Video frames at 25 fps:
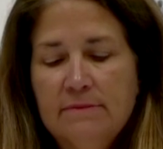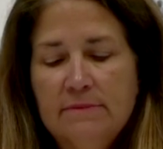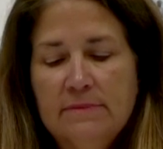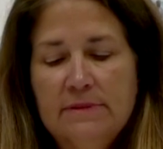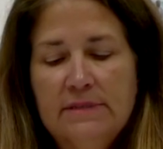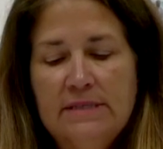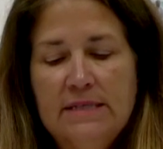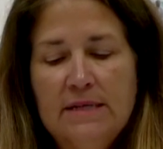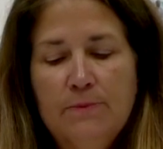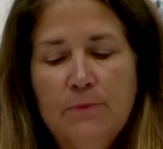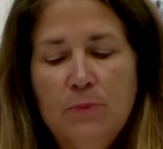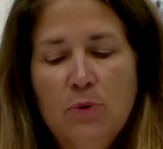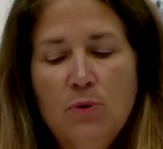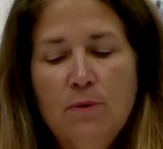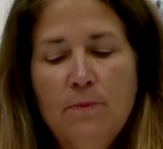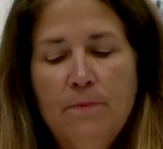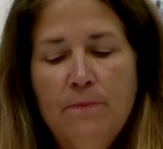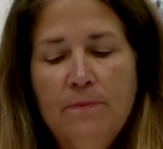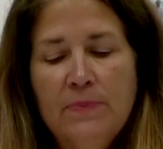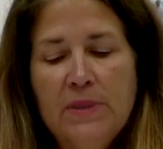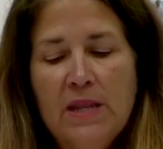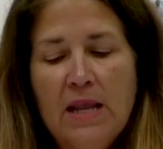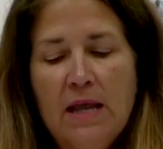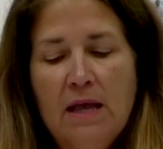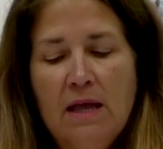symbol.
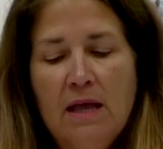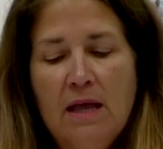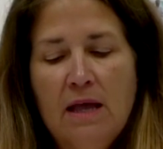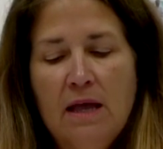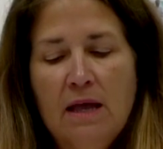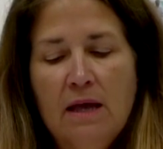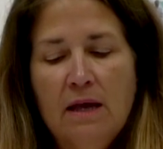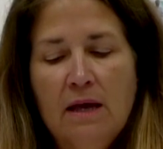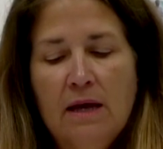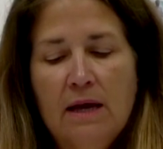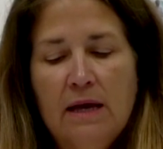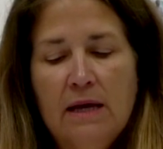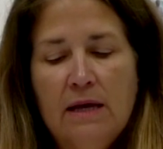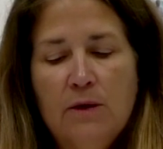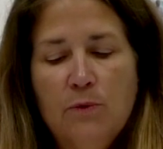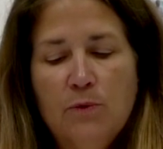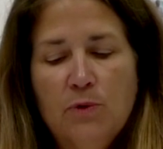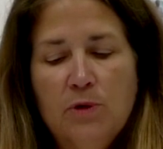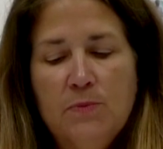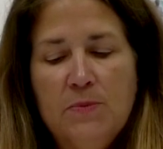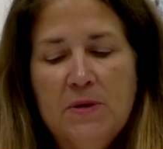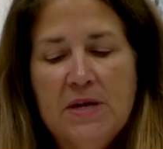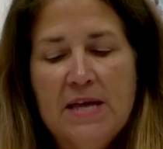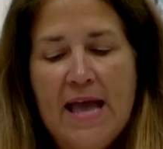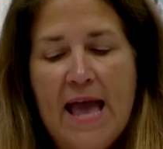It
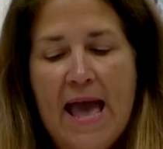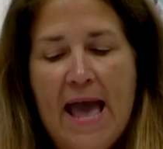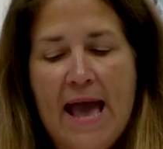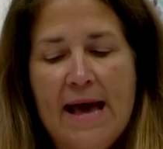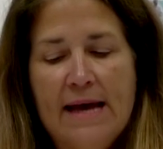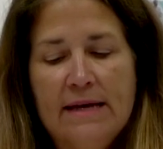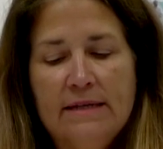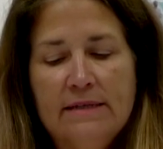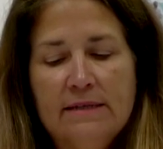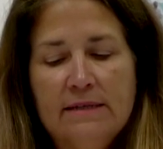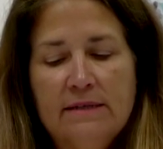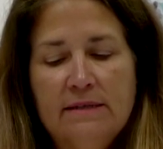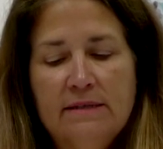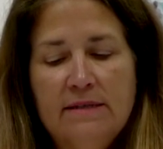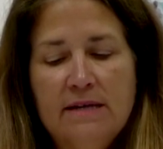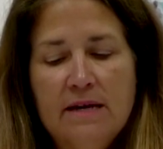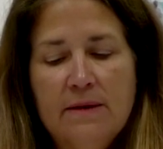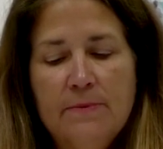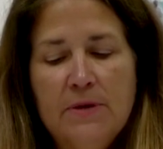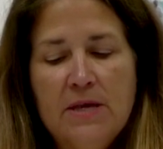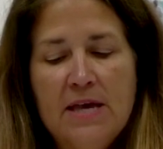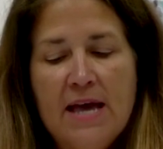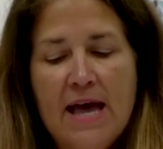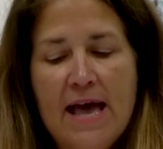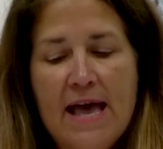would be at
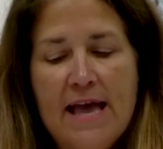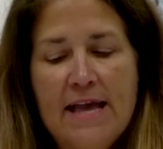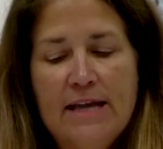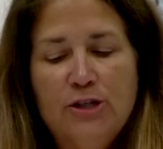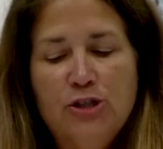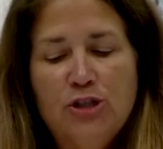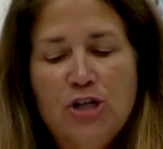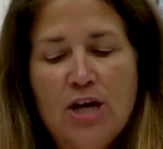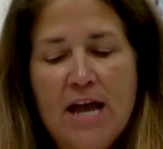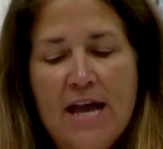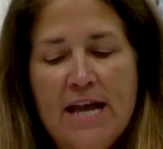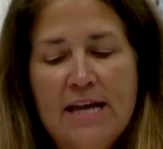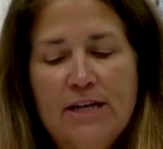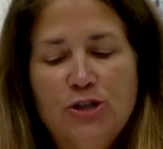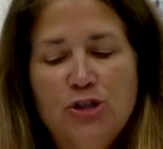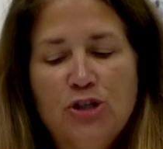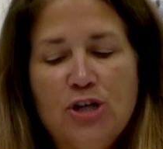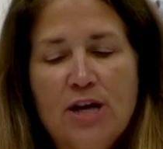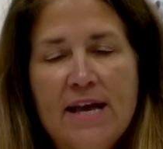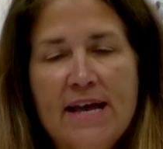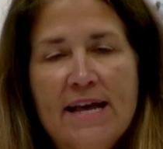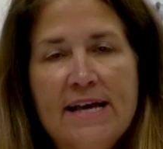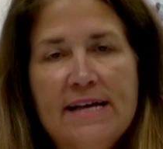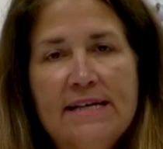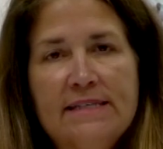
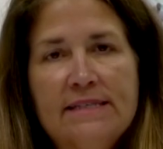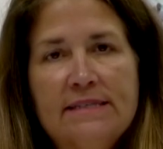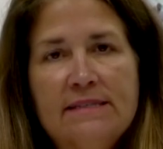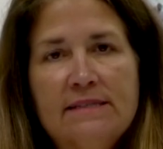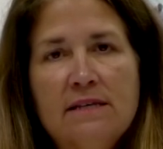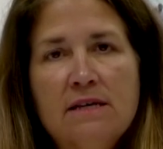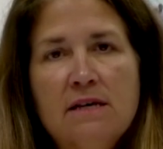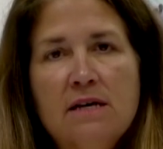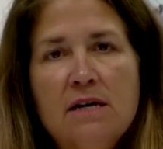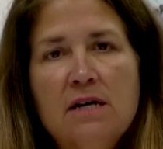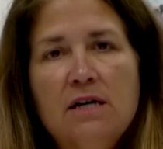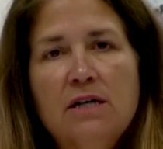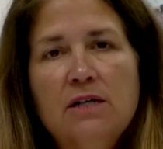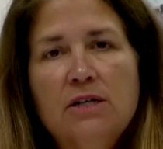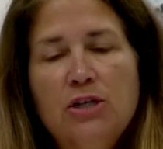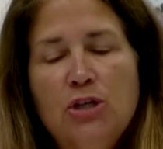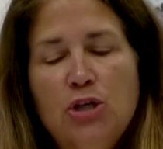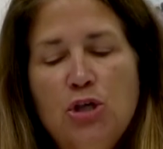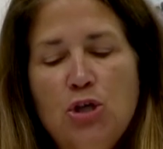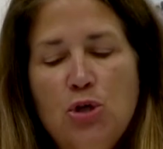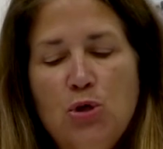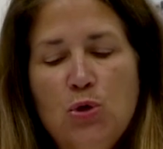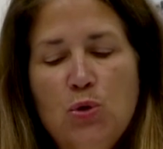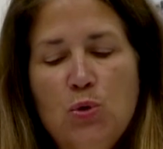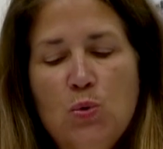WHHS
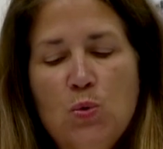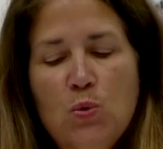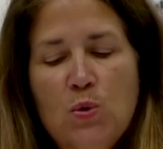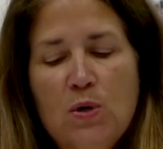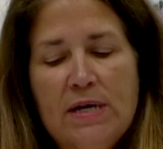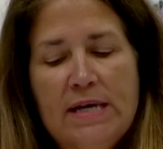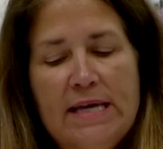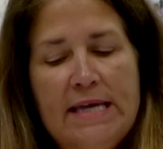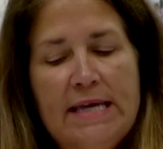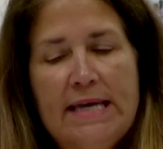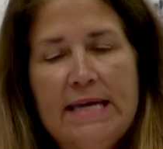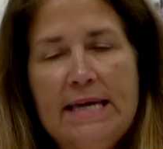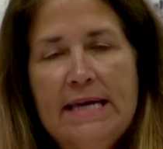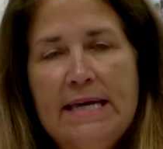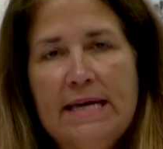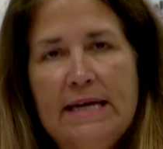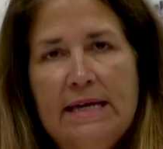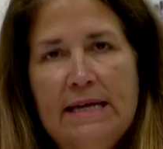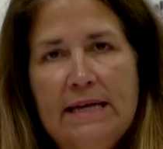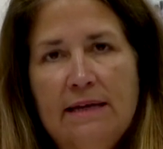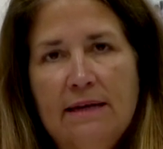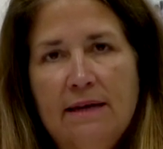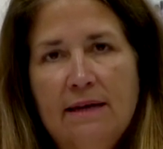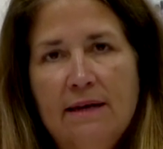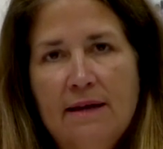
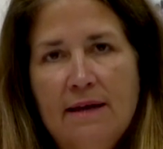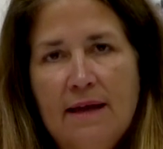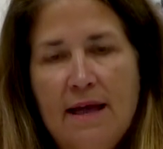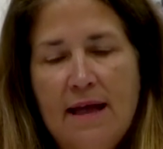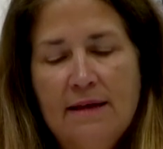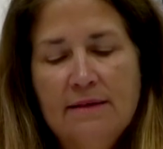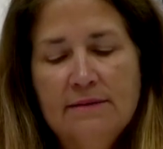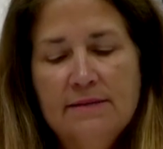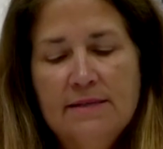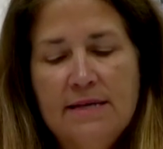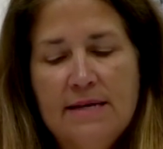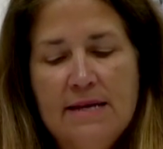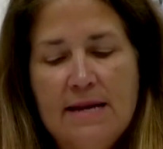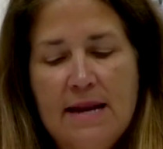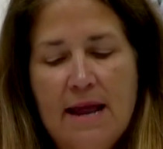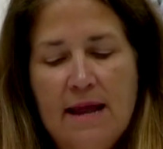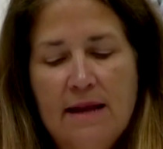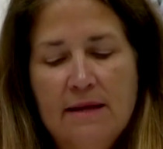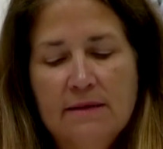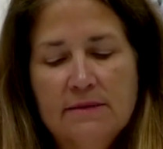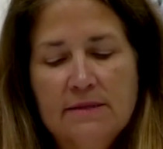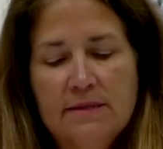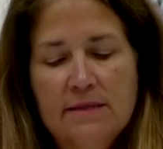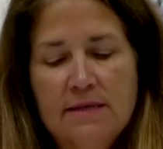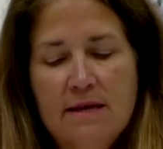N as in
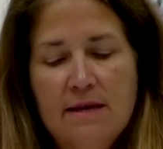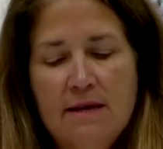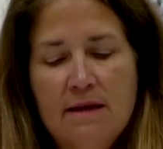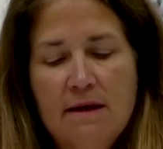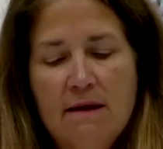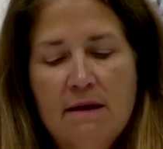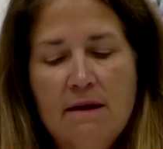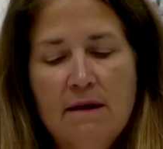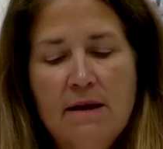Nancy.